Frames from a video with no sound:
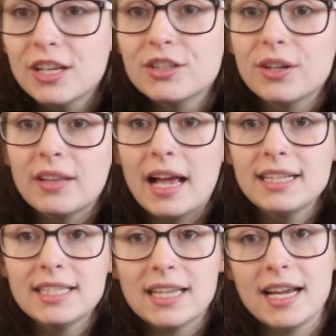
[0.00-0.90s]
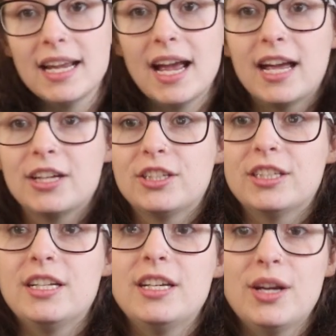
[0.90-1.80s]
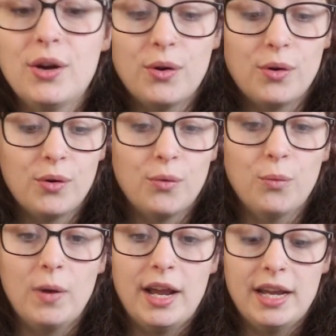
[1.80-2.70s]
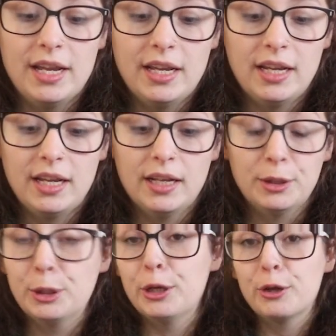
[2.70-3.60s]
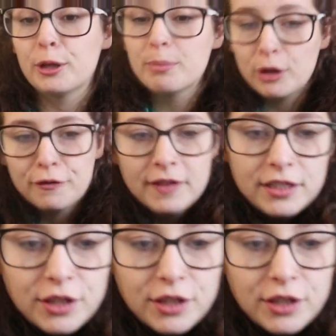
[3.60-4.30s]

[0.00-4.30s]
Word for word: So last night actually went literally perfect.